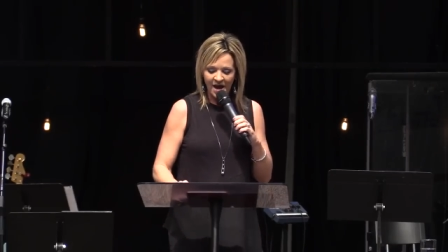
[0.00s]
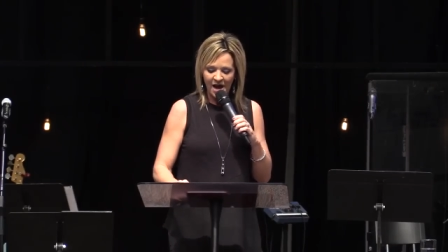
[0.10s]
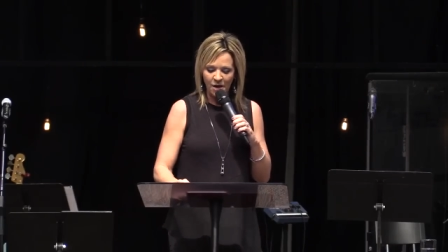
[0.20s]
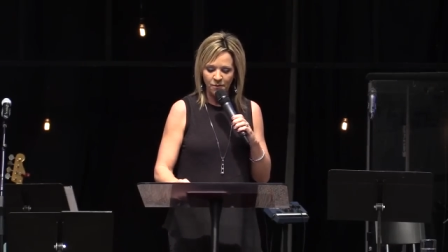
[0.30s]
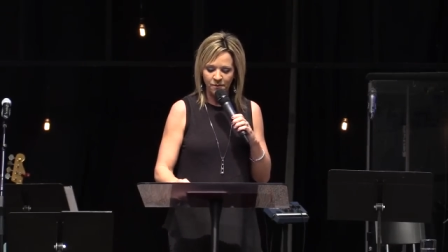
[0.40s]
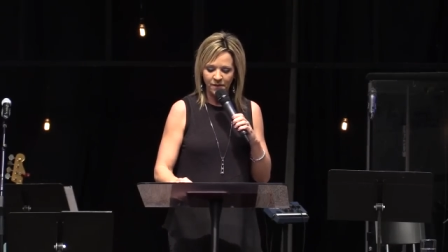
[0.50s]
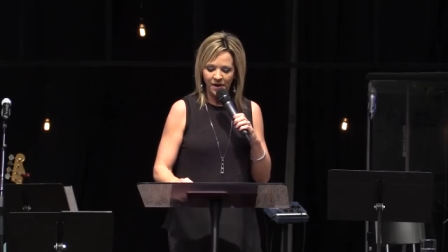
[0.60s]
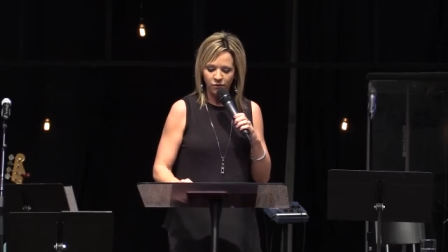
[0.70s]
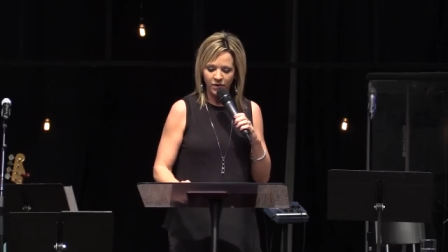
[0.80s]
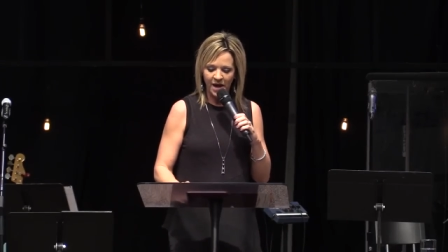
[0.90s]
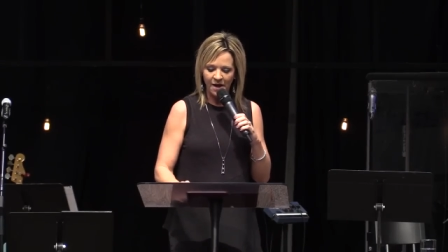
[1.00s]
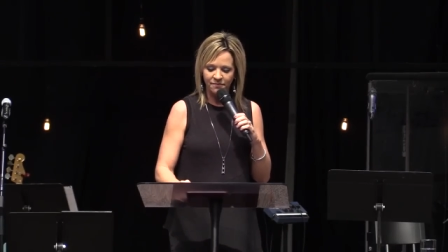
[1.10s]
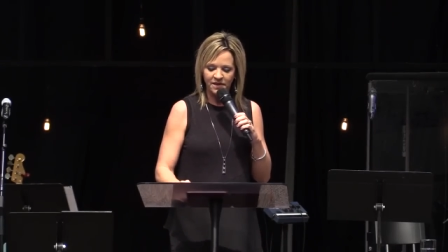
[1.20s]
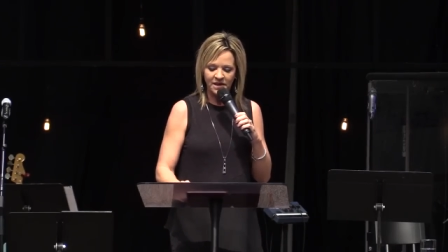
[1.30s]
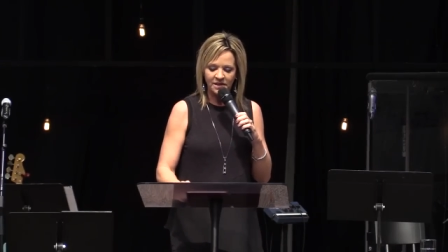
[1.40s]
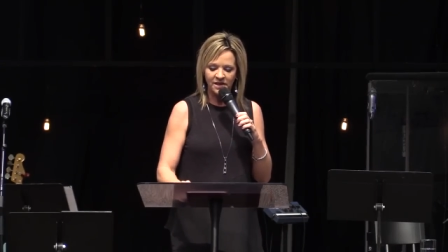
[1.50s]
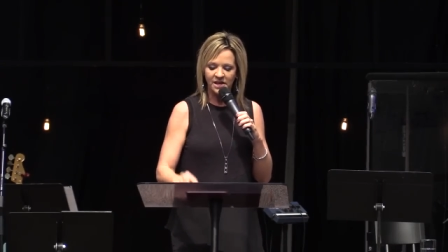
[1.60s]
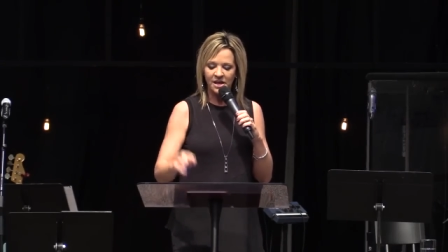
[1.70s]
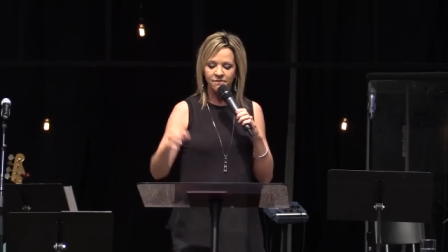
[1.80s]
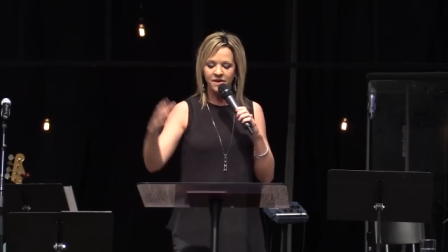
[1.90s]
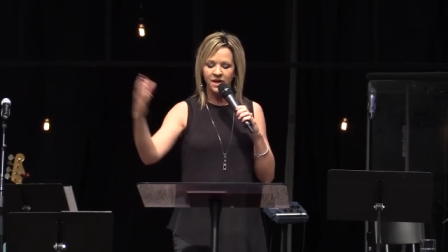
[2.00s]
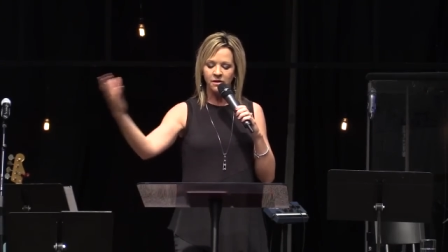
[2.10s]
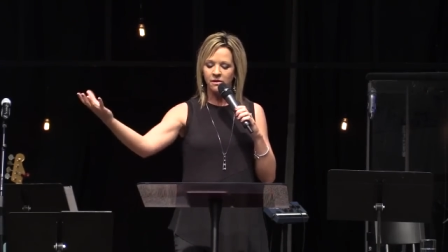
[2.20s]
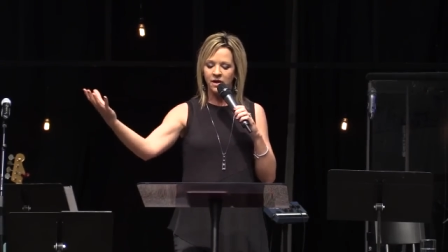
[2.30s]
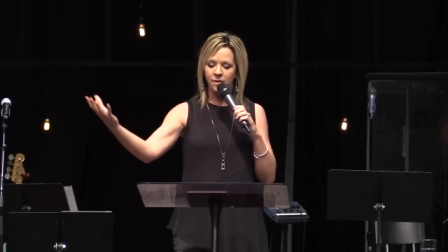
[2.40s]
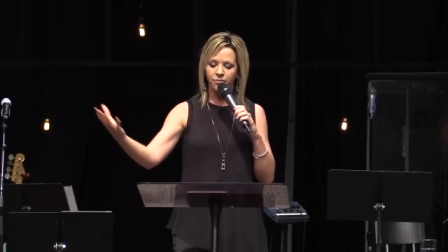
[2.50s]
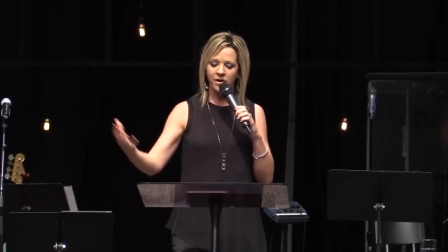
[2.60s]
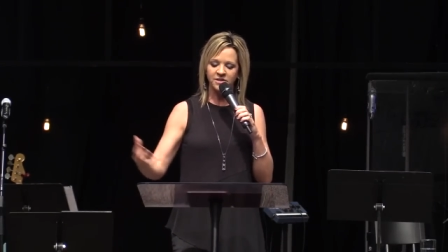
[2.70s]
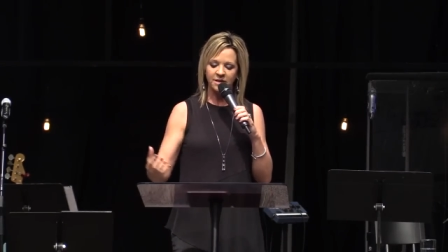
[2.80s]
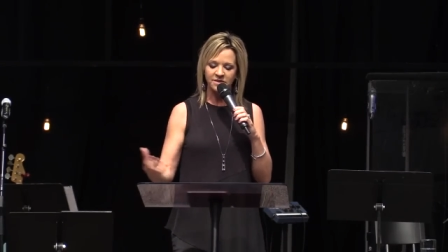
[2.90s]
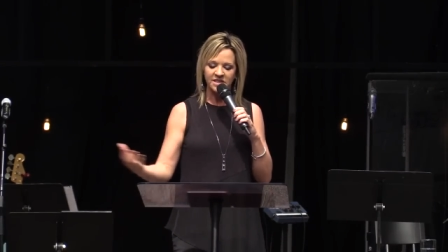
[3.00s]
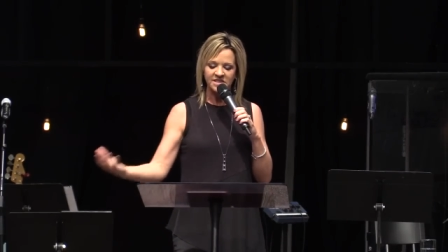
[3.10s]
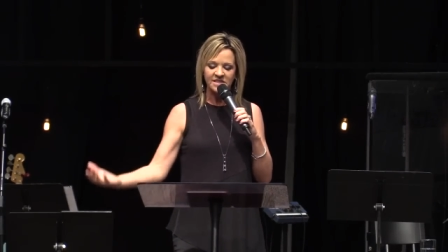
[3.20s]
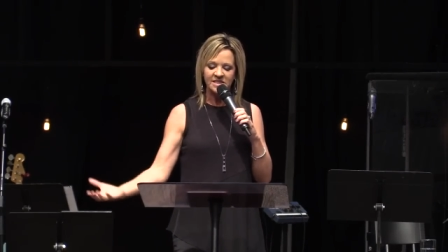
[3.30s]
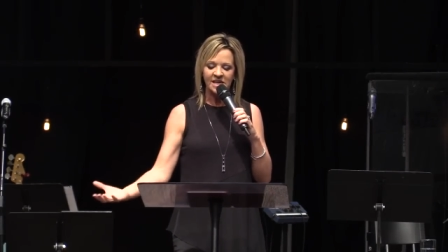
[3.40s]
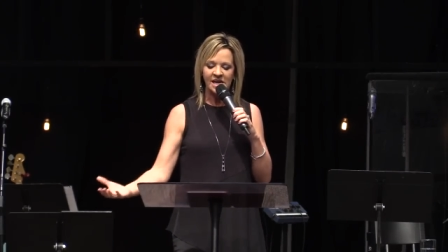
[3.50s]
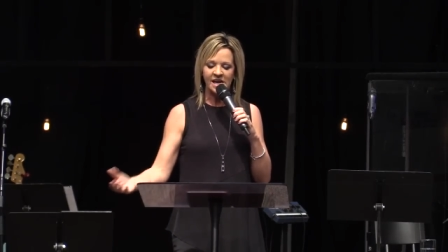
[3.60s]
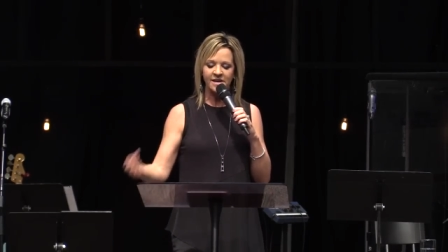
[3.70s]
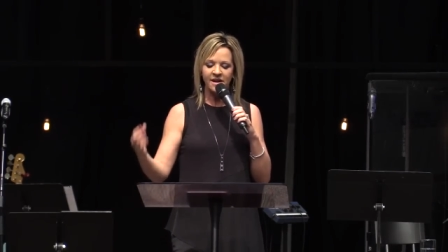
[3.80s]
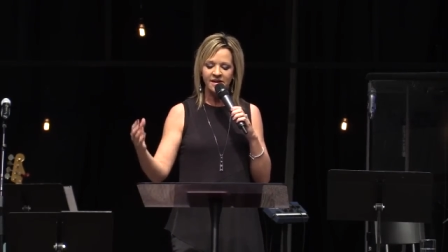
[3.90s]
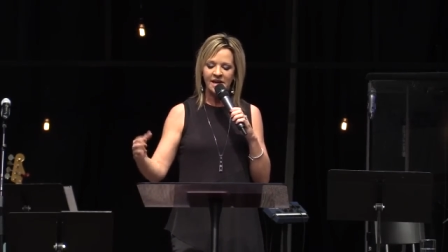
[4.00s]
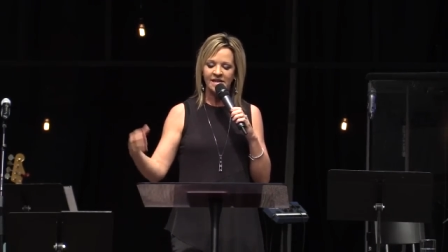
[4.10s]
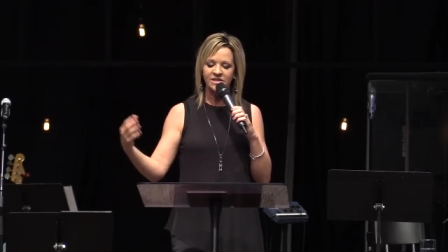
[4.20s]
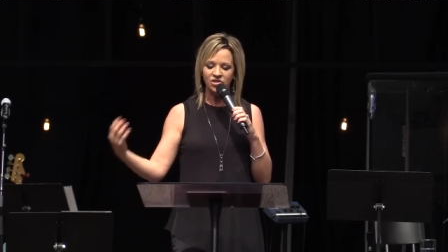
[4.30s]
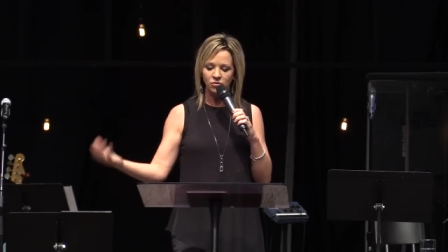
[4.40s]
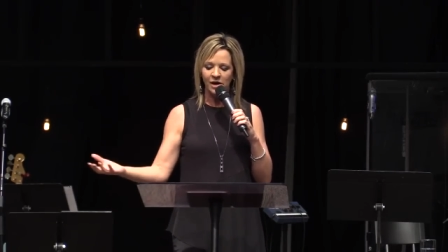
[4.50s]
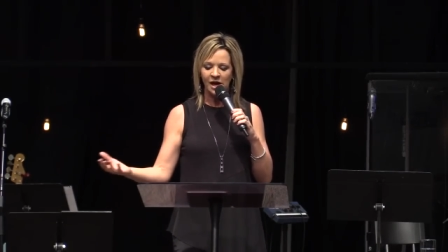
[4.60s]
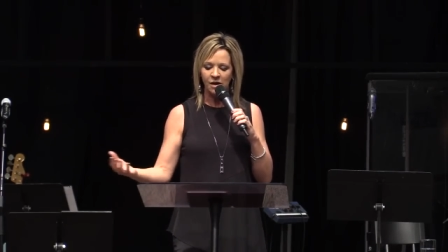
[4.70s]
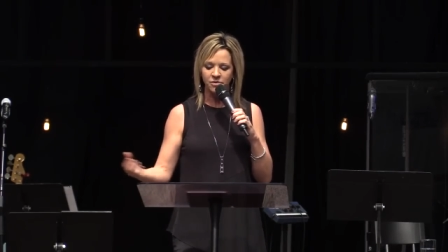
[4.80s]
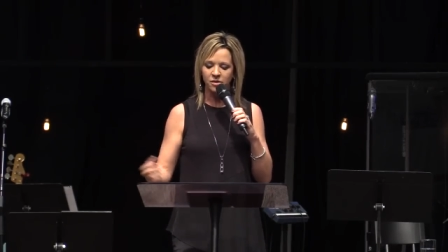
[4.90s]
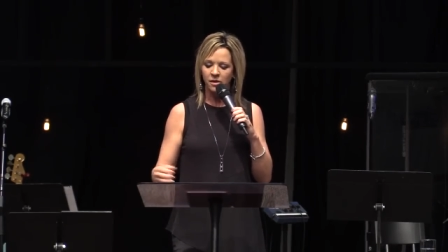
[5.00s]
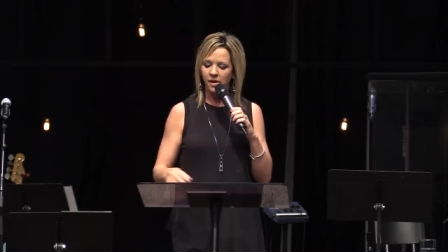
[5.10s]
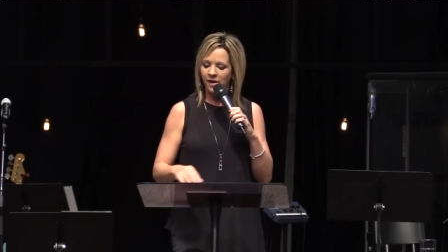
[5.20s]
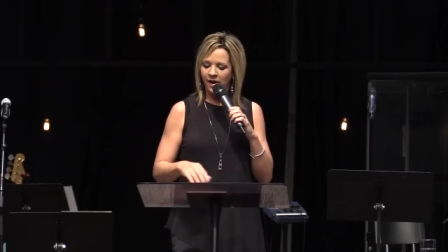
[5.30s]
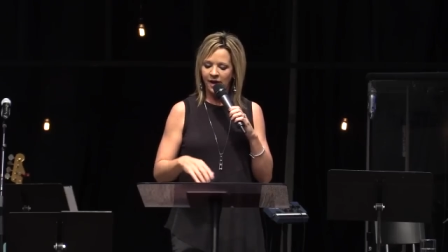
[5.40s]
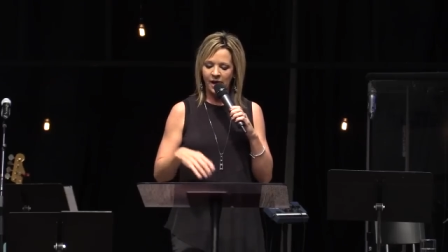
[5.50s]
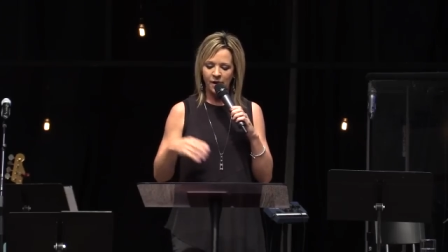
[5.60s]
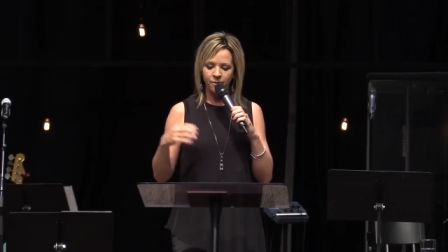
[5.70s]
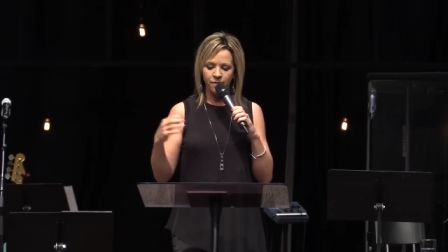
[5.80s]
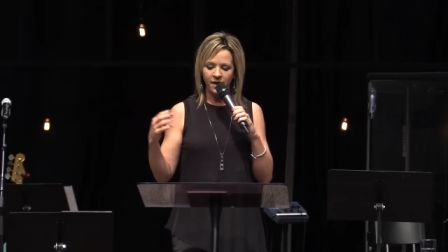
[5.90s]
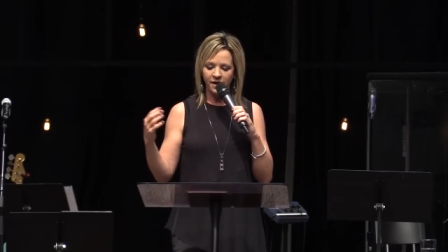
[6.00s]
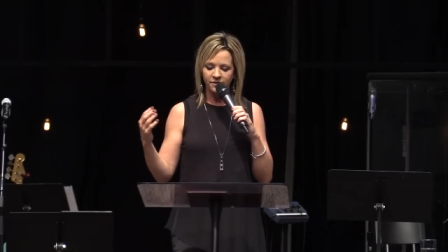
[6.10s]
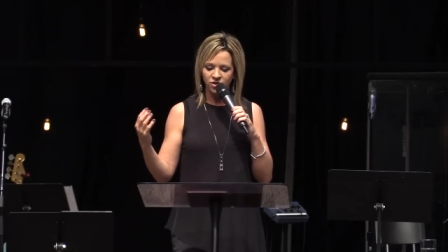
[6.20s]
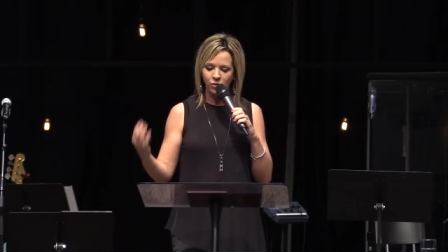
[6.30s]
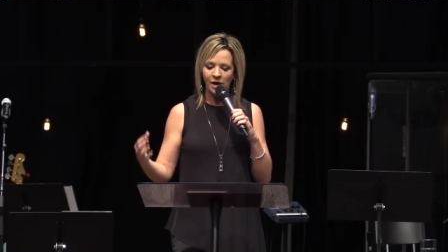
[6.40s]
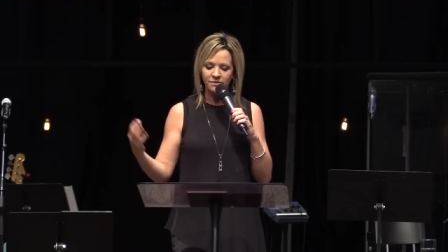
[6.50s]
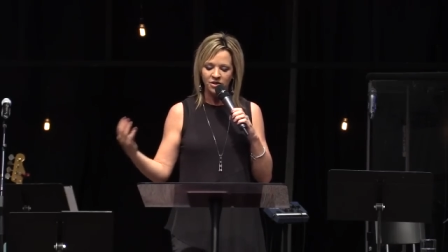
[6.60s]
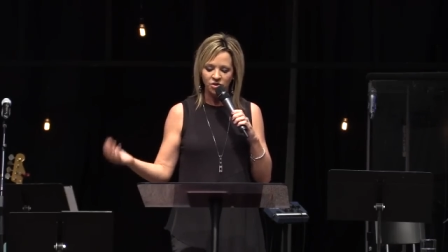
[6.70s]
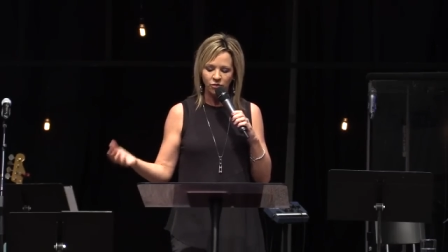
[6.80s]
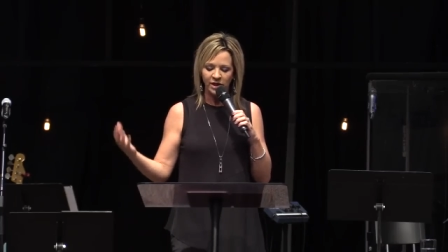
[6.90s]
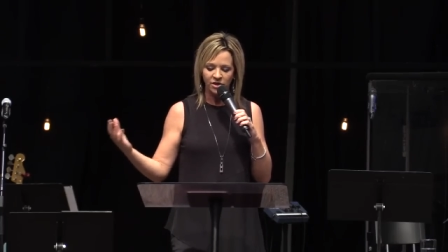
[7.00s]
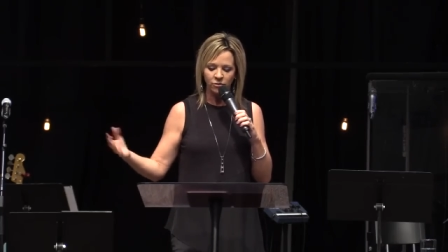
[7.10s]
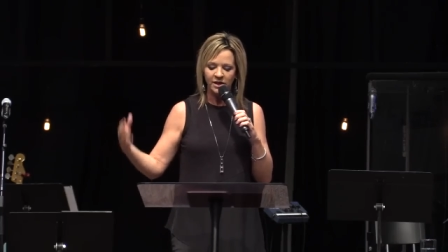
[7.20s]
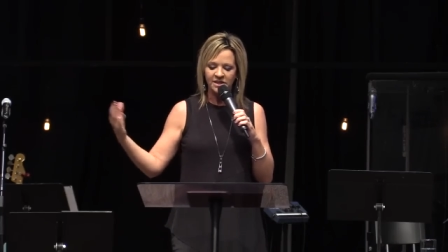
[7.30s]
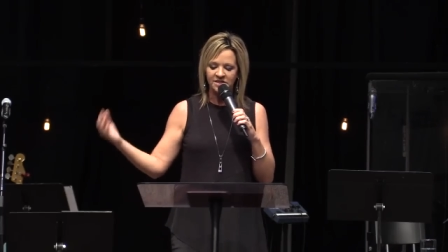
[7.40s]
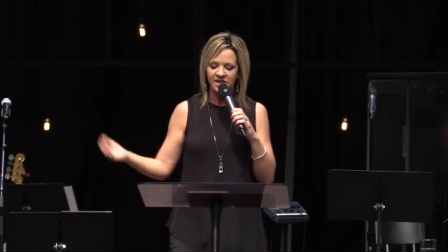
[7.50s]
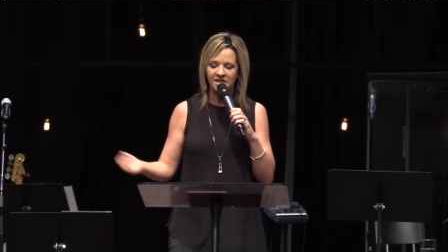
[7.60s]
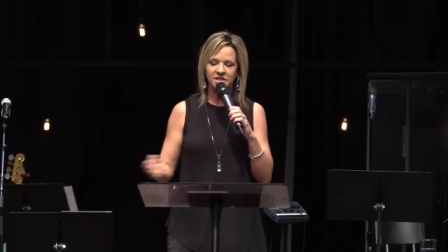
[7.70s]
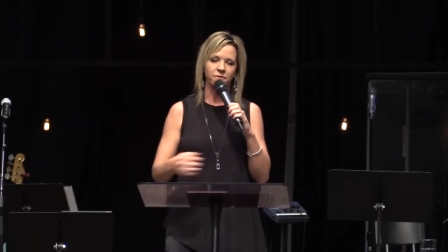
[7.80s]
um, uh, we have the the evening uh, prayer time 6 to 9 9 to 12 uh, uh, 12 to 3, 3 to 6.